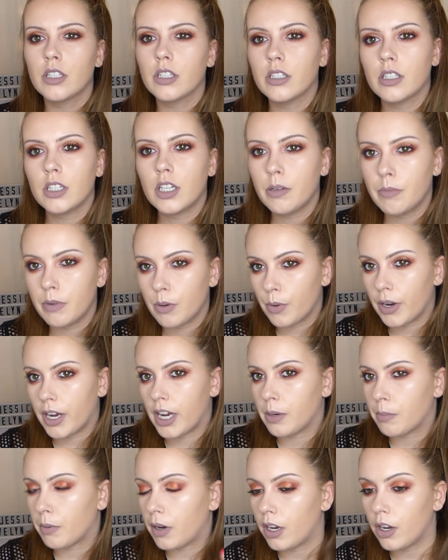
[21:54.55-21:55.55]
So it's a little bit
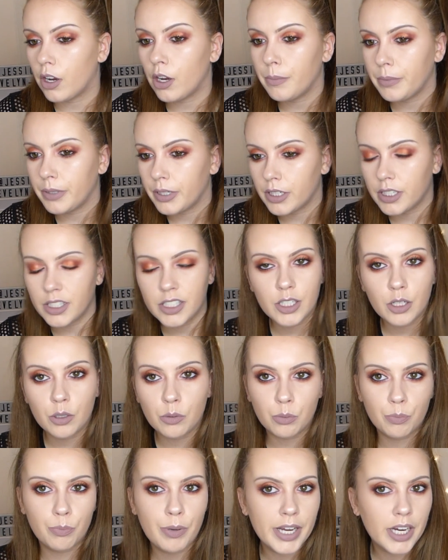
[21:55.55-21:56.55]
weird, but I hope you can
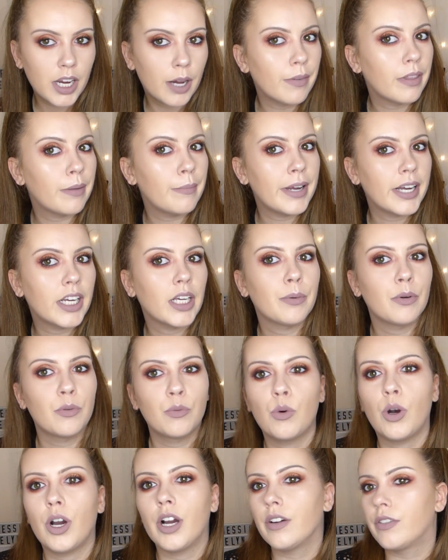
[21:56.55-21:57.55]
still pick up the makeup
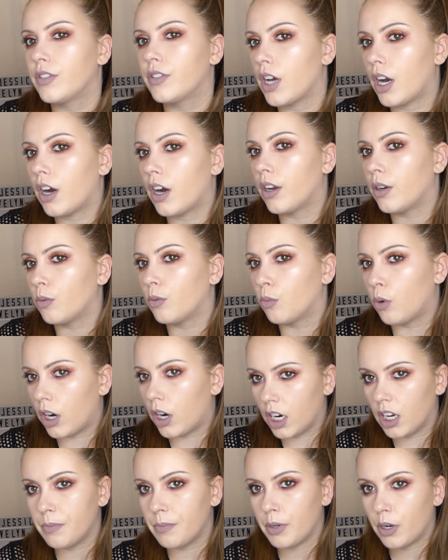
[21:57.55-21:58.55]
and what I've done
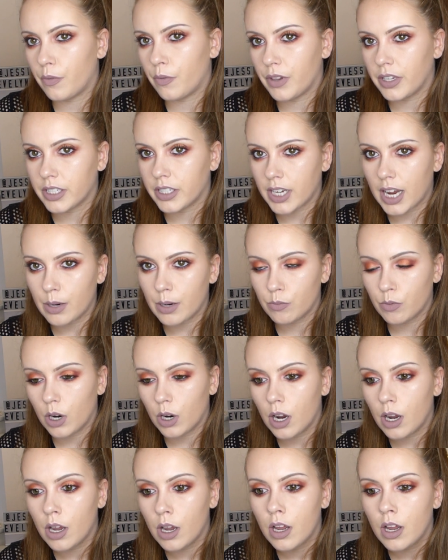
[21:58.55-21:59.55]
while I've been on this
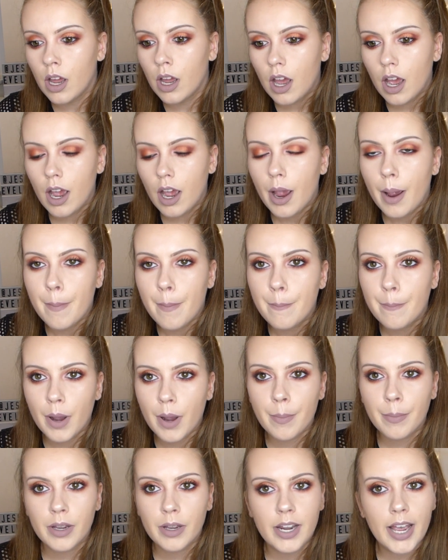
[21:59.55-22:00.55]
camera.
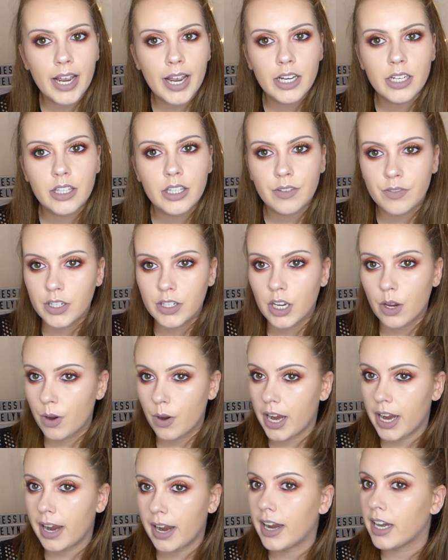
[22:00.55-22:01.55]
But I'm going to end the video
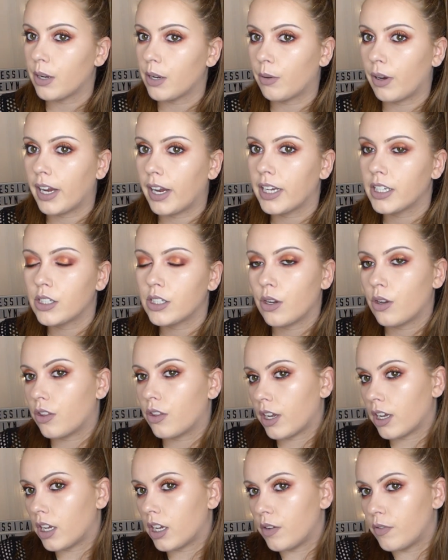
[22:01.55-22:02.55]
here anyway, so
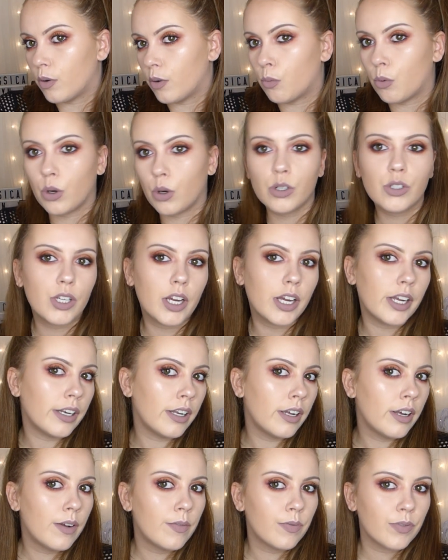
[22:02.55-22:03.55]
thank you for
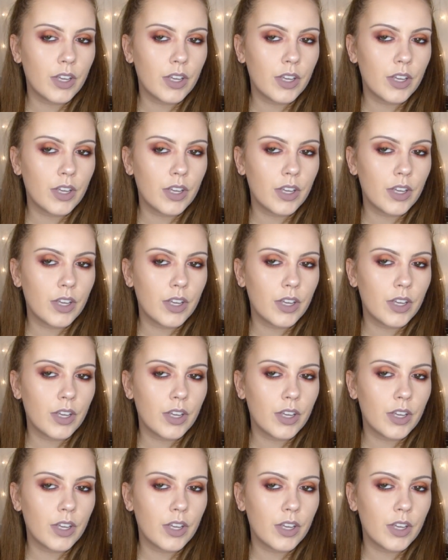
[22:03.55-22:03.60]
watching.